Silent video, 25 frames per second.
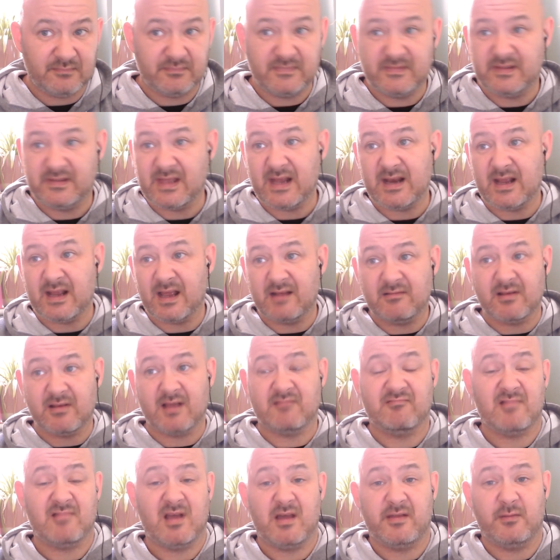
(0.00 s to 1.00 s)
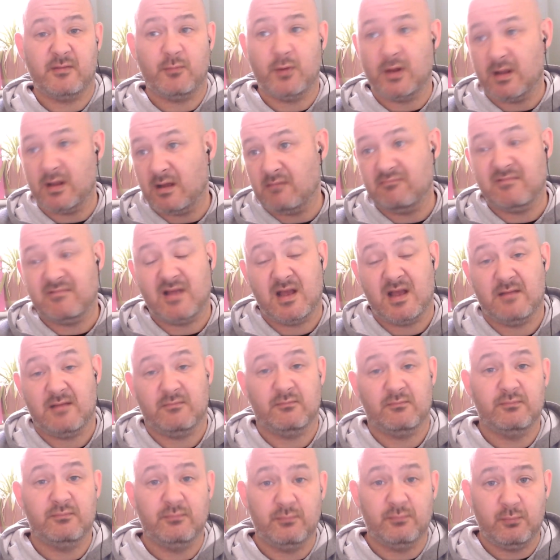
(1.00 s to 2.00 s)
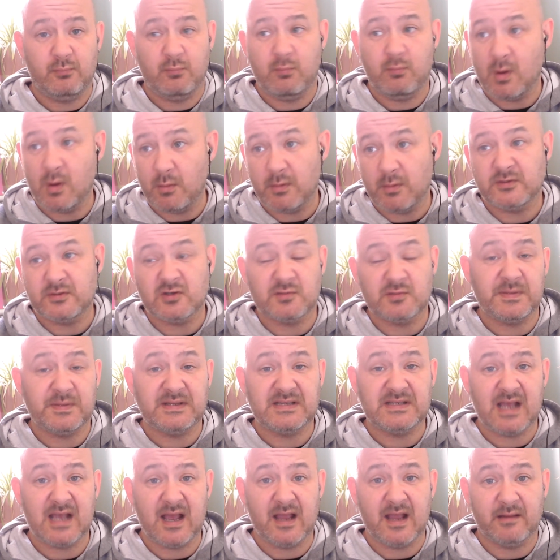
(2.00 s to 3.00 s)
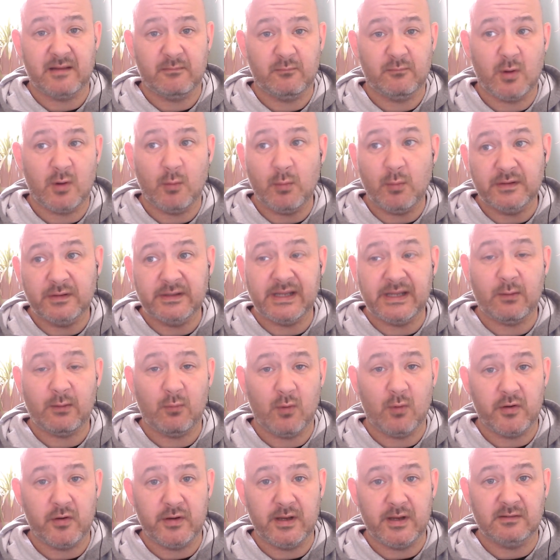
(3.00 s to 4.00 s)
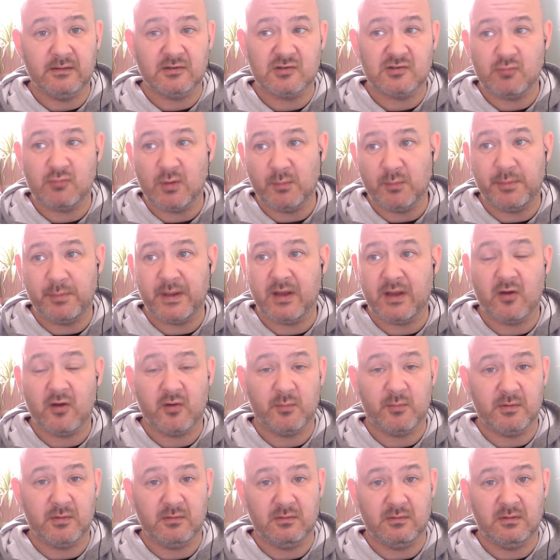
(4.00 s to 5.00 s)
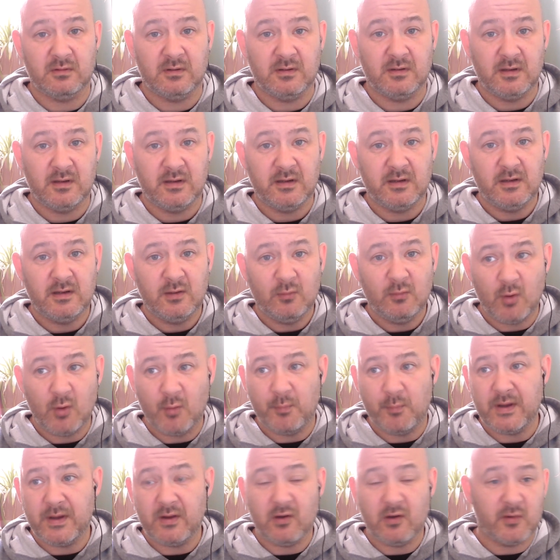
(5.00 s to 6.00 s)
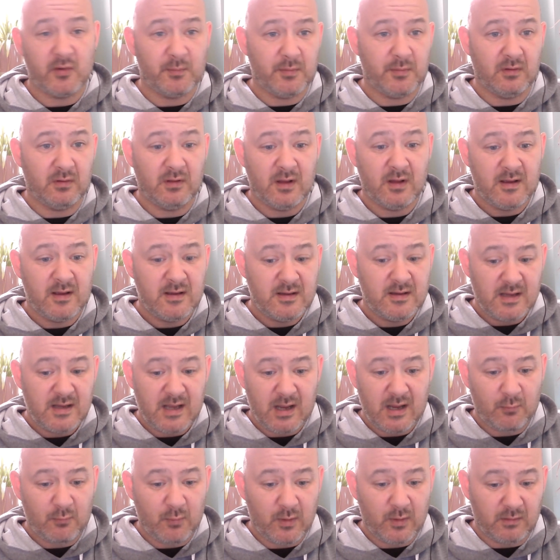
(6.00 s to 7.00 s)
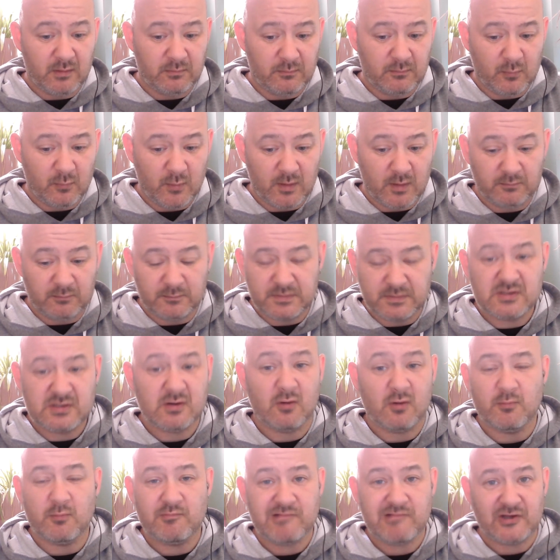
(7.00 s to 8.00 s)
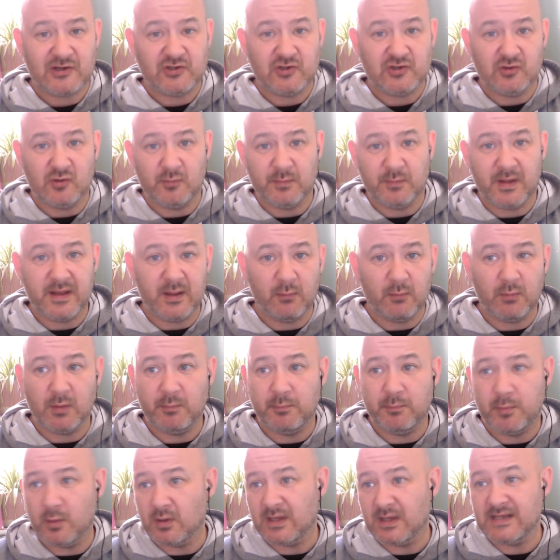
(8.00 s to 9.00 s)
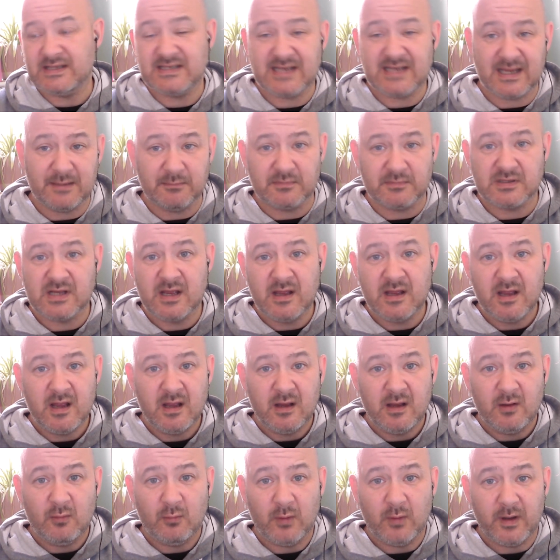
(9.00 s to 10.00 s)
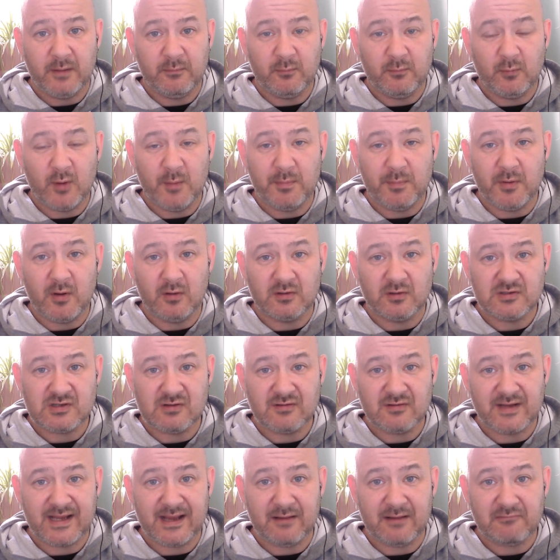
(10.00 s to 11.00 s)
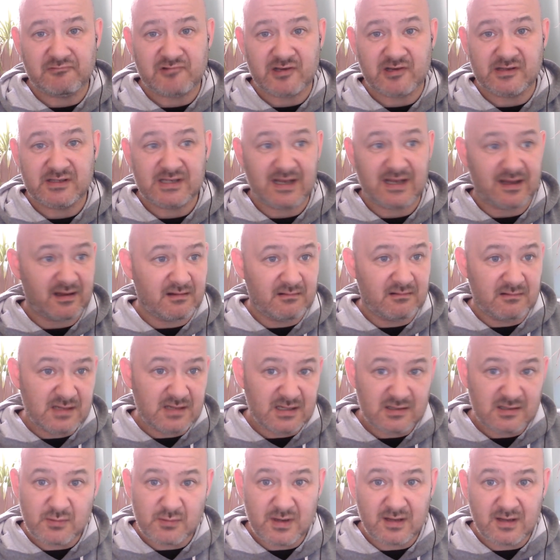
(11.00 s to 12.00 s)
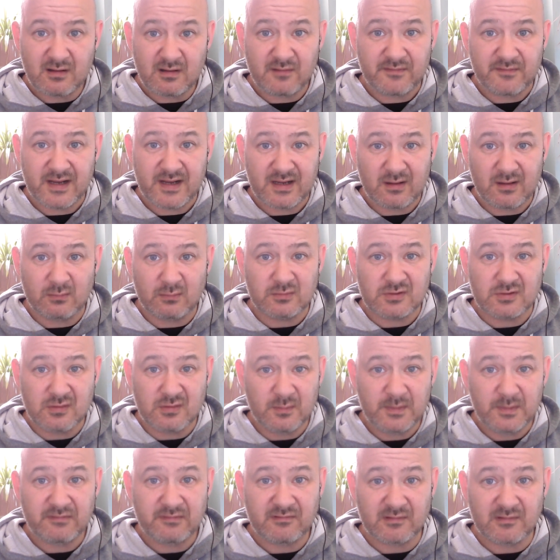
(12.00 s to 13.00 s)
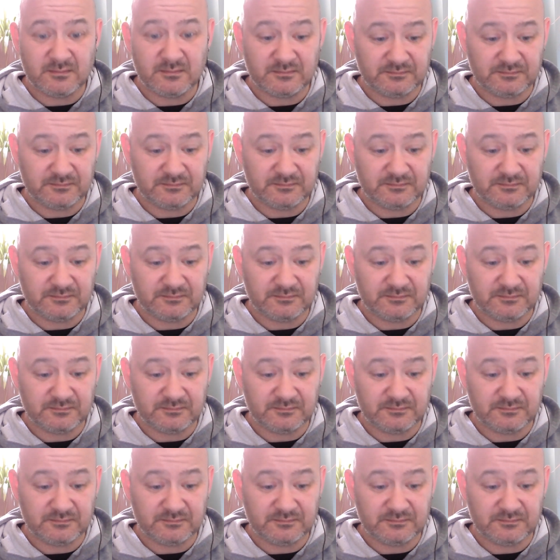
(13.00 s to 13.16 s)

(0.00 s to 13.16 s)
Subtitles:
then I'd rather be like, right, well, we'll just be tight and we'll nick 1-0. We'll be audible. And we'll soak pressure up and then we'll bully teams with balls on counter-attack. Because that's where a lot of our goals are coming from.